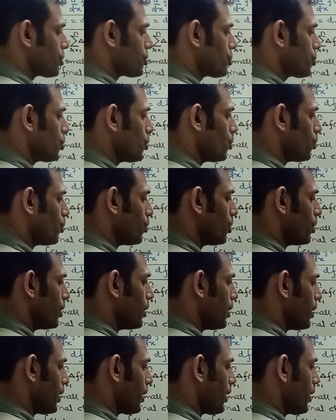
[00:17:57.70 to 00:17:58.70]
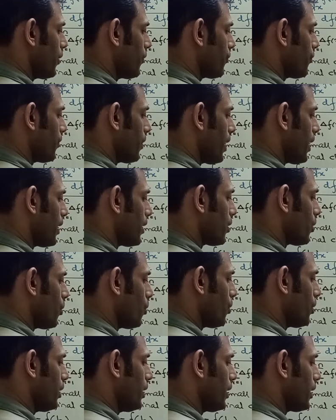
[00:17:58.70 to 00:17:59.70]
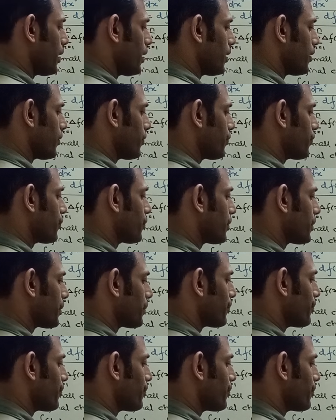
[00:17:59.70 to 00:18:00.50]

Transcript: is true, if and only if